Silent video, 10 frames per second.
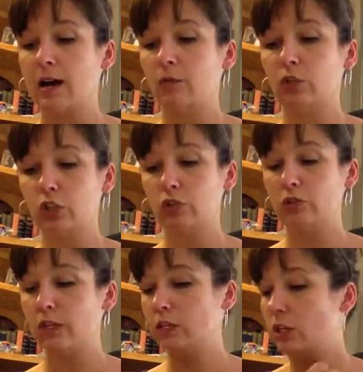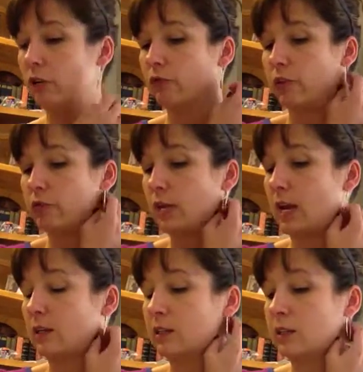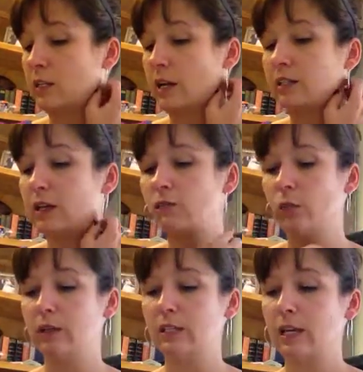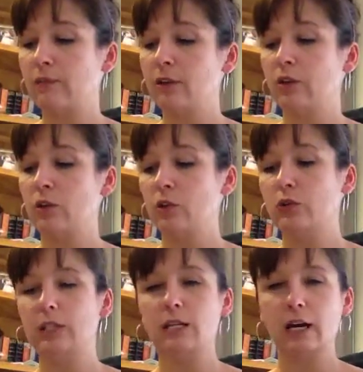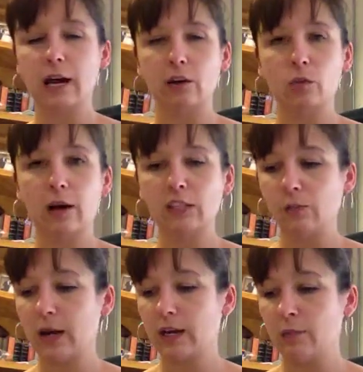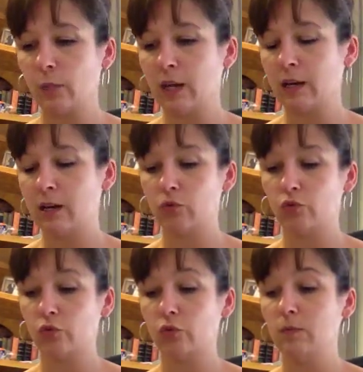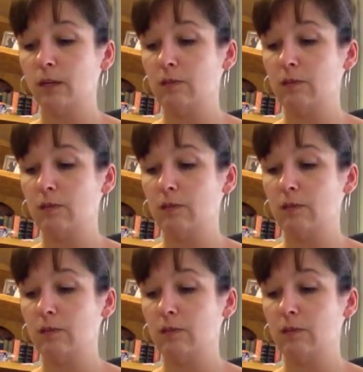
which you do need to know for your test. In 1947, you see it kind of rise back up again under Truman